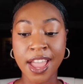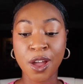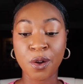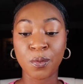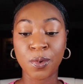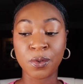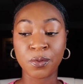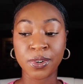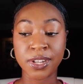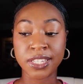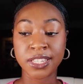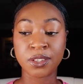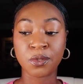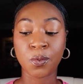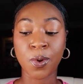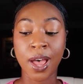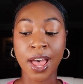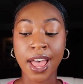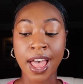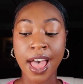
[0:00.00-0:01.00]
and one
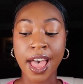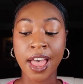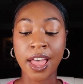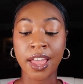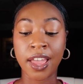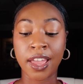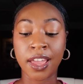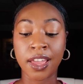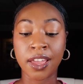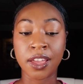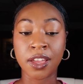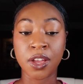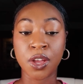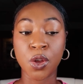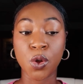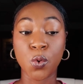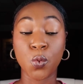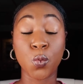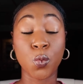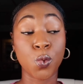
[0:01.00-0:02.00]
reason why I
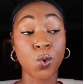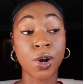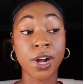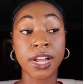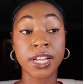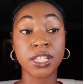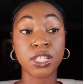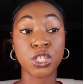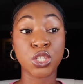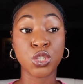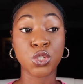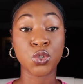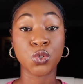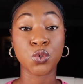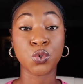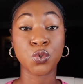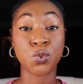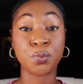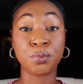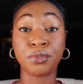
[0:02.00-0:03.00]
want
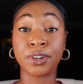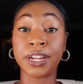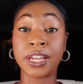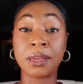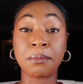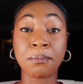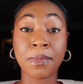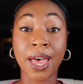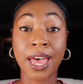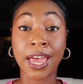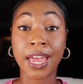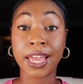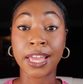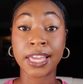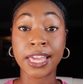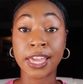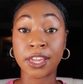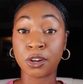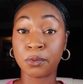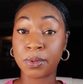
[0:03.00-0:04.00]
to bring my
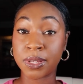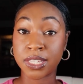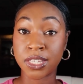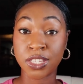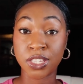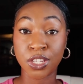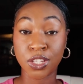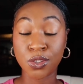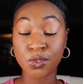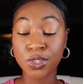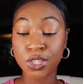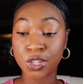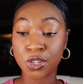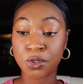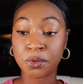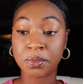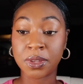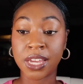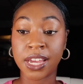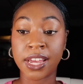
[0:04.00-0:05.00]
candle business to
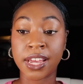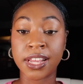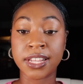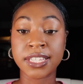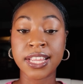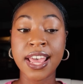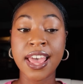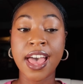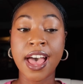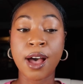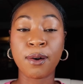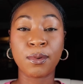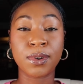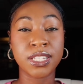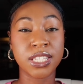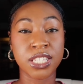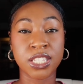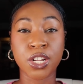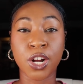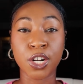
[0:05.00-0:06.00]
YouTube because I
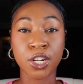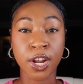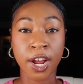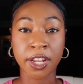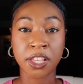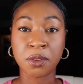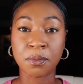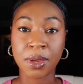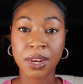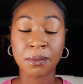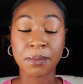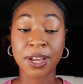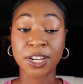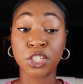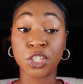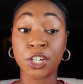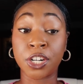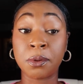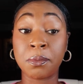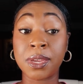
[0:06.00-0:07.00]
want to start documenting my
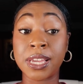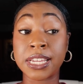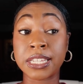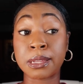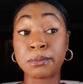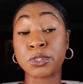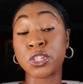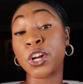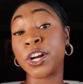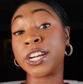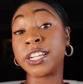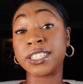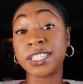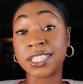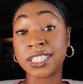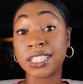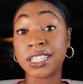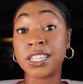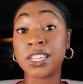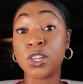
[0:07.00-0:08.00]
journey because I'm starting
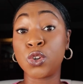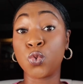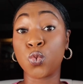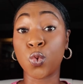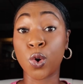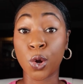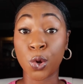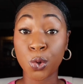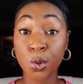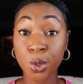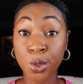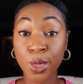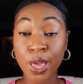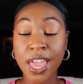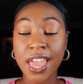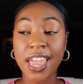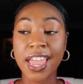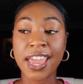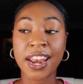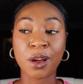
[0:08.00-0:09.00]
to see growth,
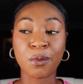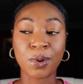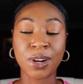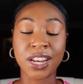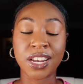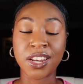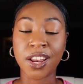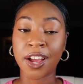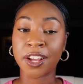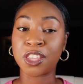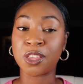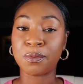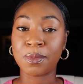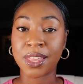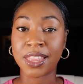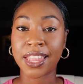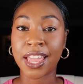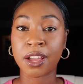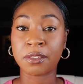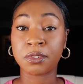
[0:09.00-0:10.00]
and I want to
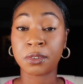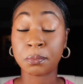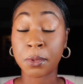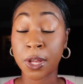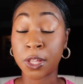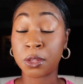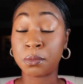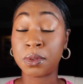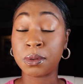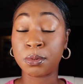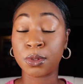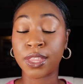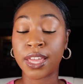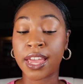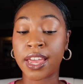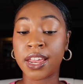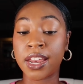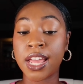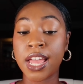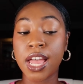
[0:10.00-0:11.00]
document that for other people
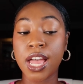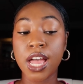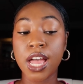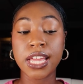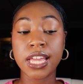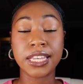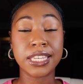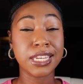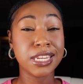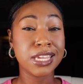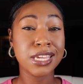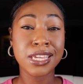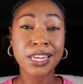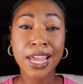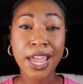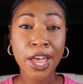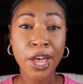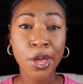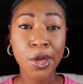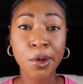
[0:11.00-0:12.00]
that need
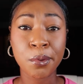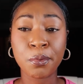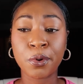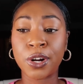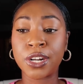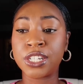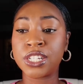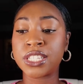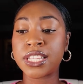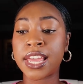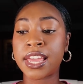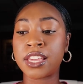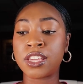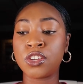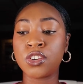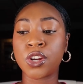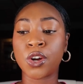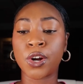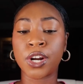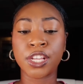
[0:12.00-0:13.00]
help or just like,
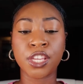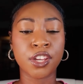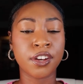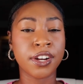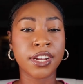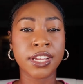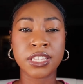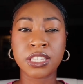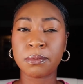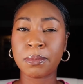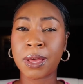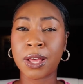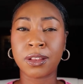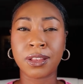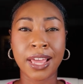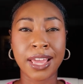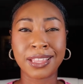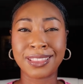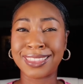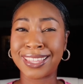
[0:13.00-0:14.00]
you know, are curious about
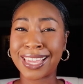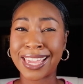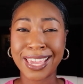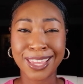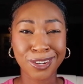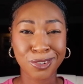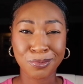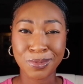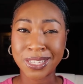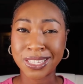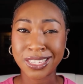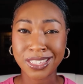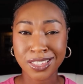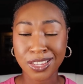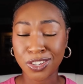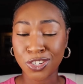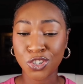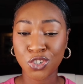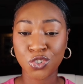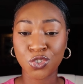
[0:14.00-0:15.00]
like the candle business
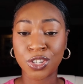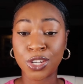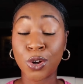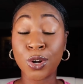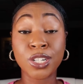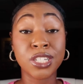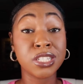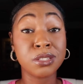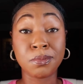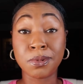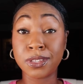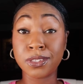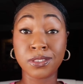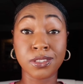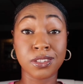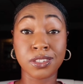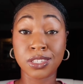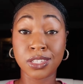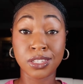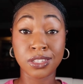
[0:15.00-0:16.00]
industry or just
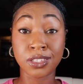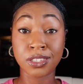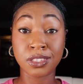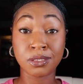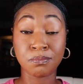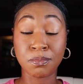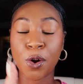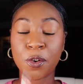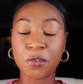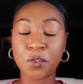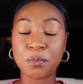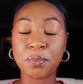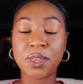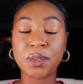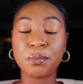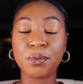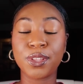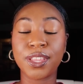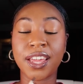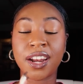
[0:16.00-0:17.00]
businesses or for
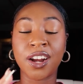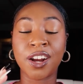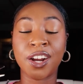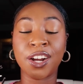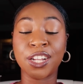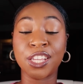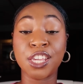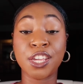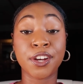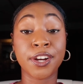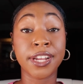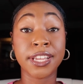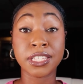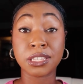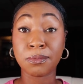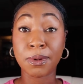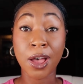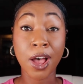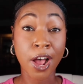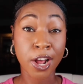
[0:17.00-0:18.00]
people that are
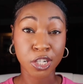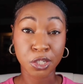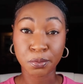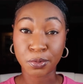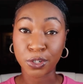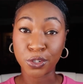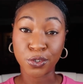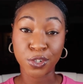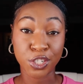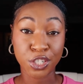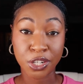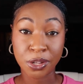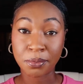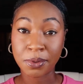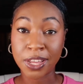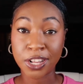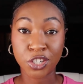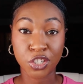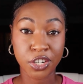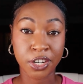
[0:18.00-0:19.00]
curious about
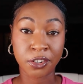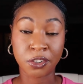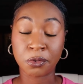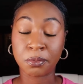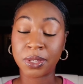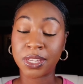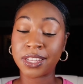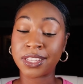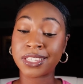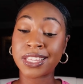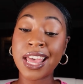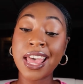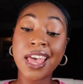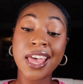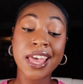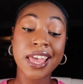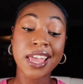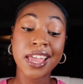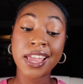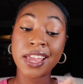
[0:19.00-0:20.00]
entrepreneurship in general. Because
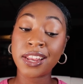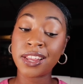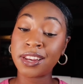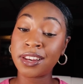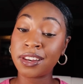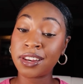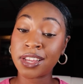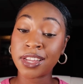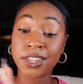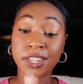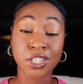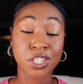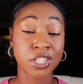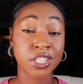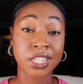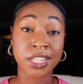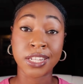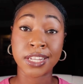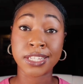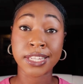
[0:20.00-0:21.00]
in
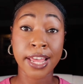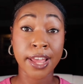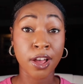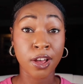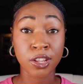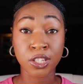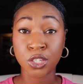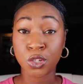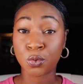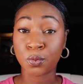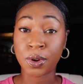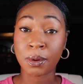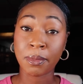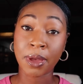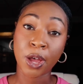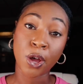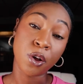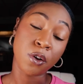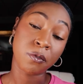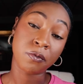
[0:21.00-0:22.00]
addition to this, I also run
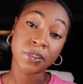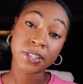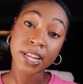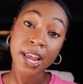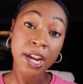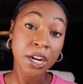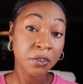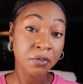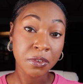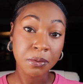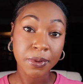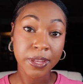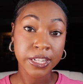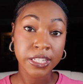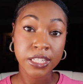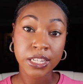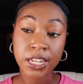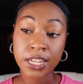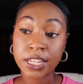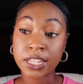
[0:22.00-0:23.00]
my own photography
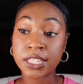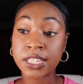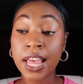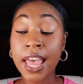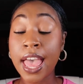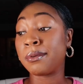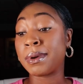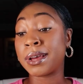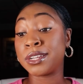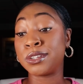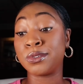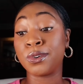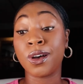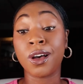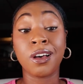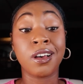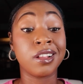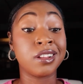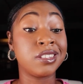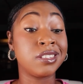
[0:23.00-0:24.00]
business. I do
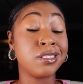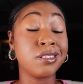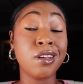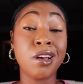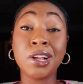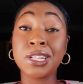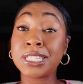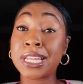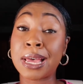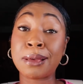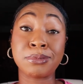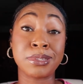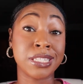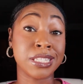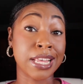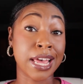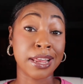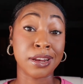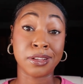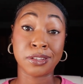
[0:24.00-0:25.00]
all types
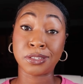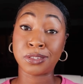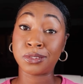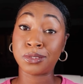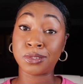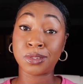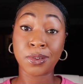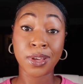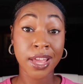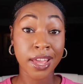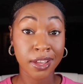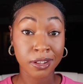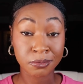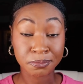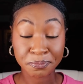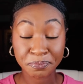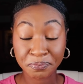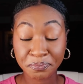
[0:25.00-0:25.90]
of side hustles, okay?